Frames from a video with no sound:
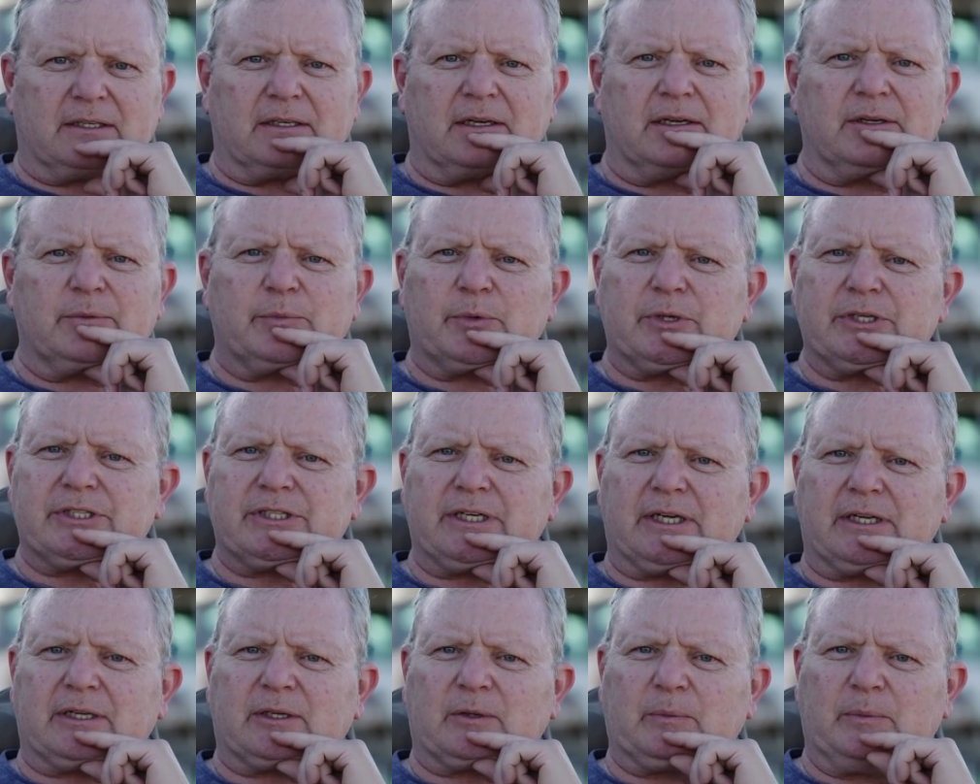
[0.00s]
it and
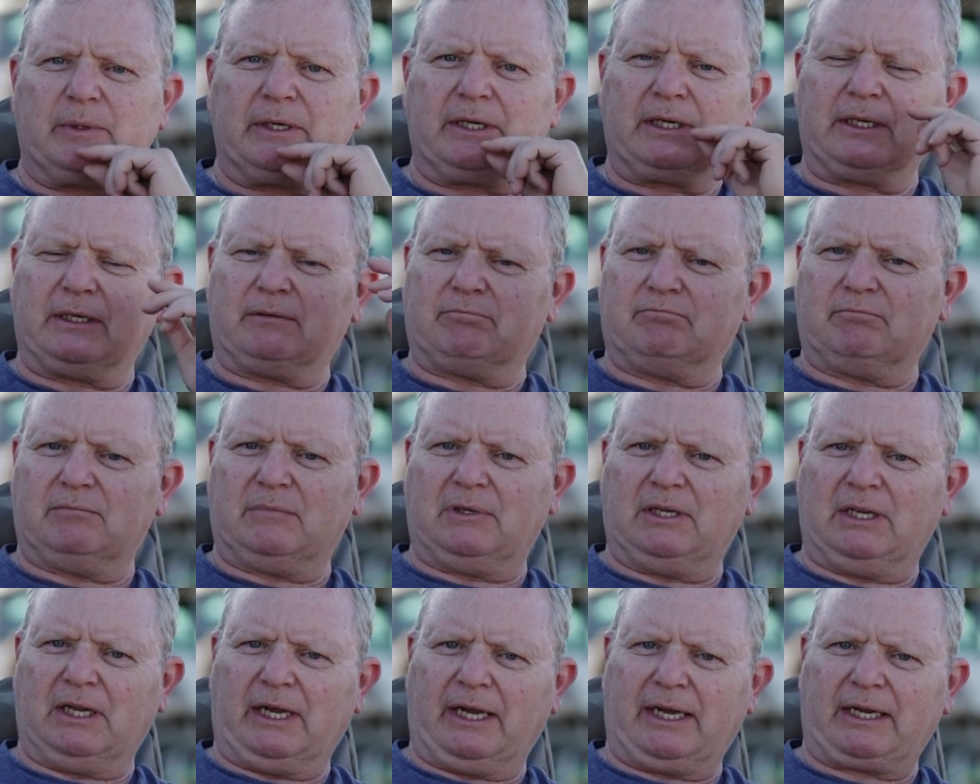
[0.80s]
appreciate it completely.
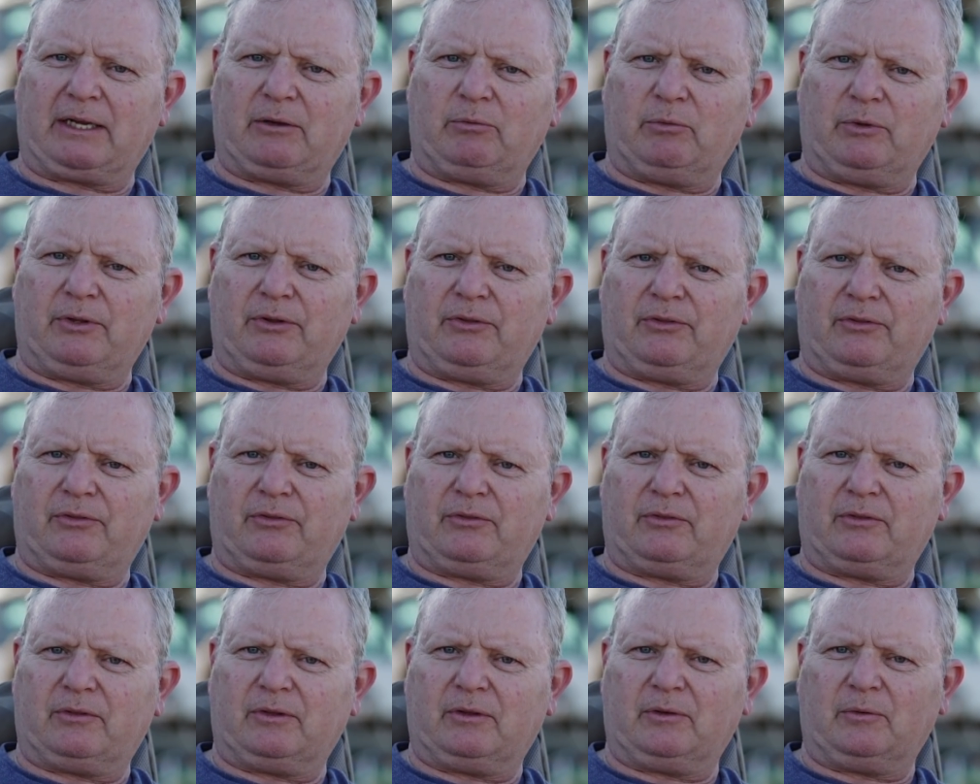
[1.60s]
Like
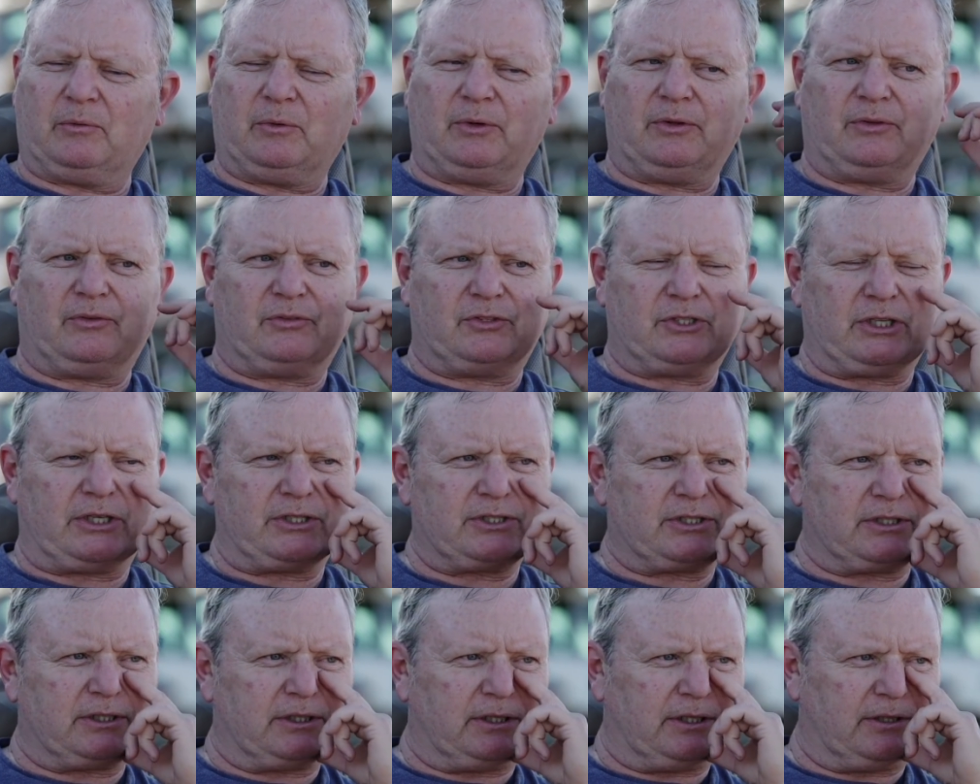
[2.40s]
with
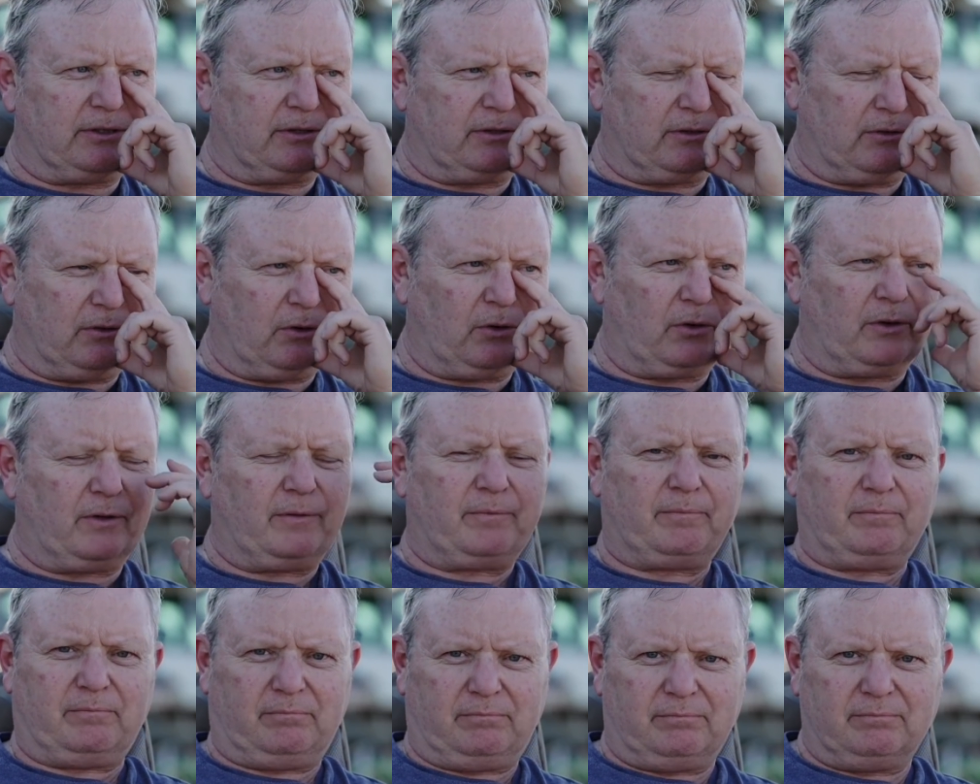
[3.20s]
Justin and
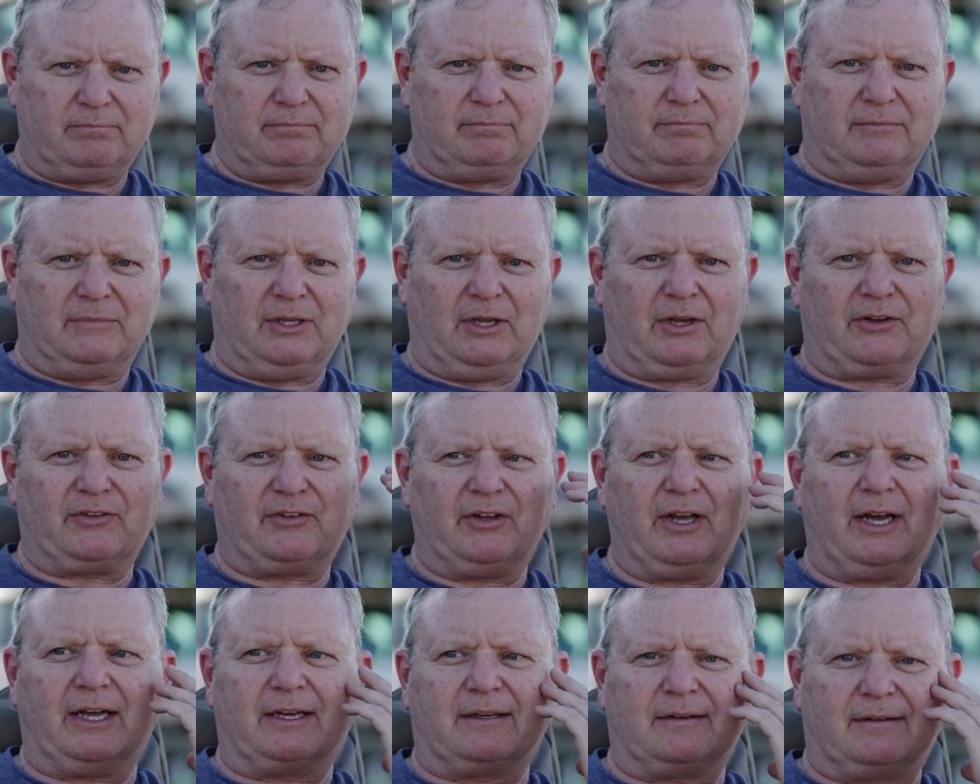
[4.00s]
Laura
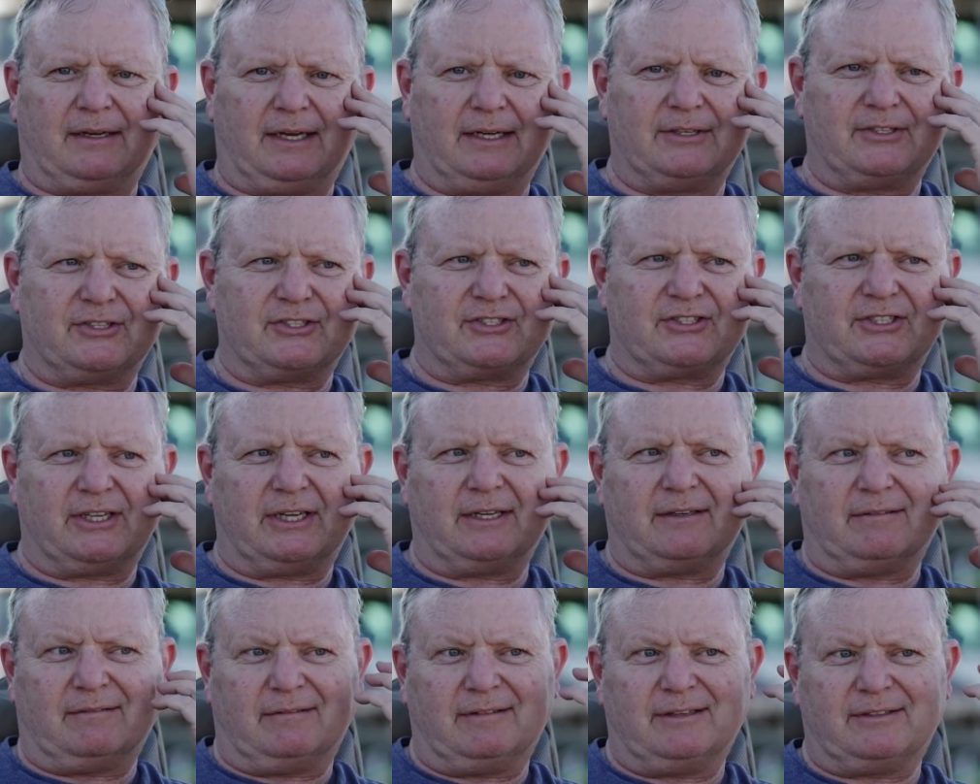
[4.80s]
last night, I just
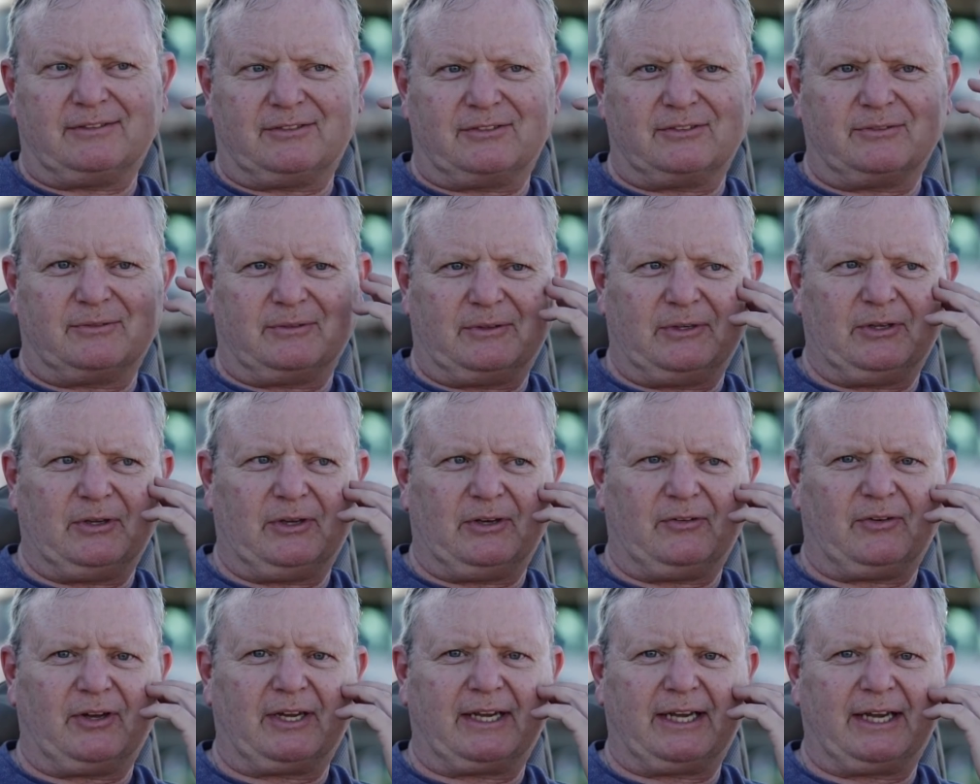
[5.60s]
said, you
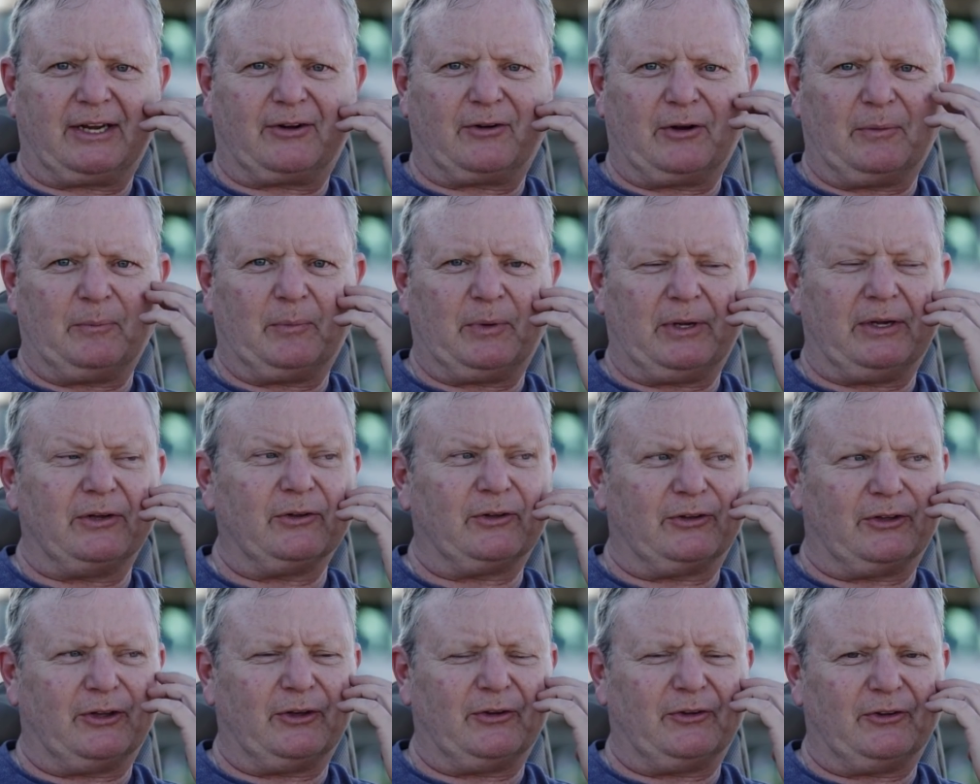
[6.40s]
know, if I get grumpy,
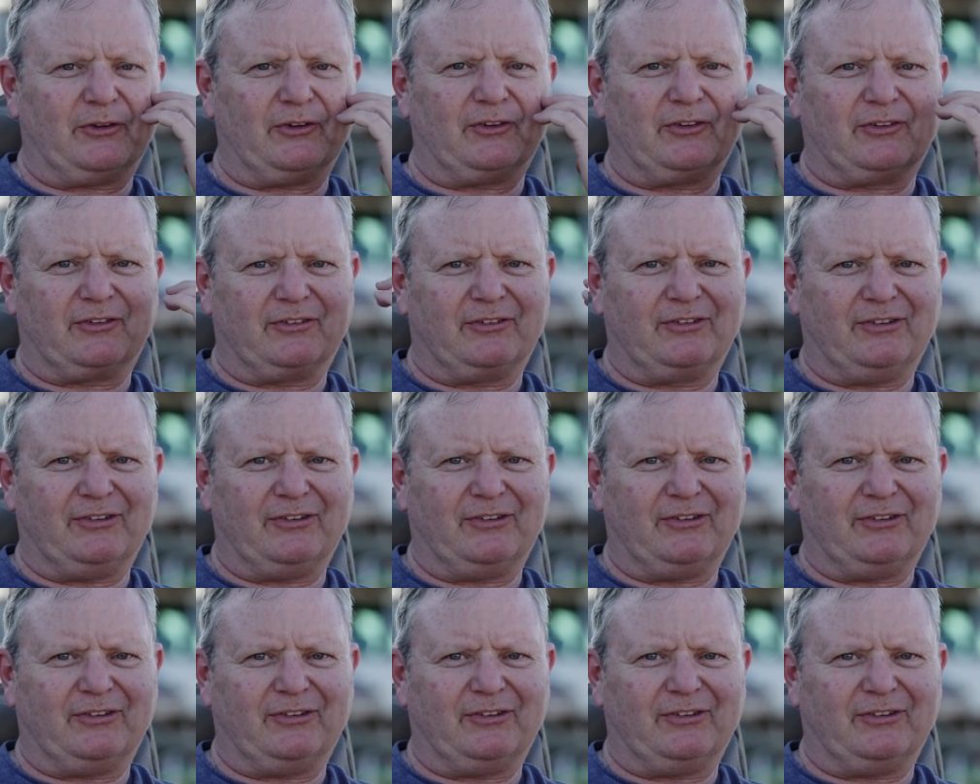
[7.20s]
you'll notice.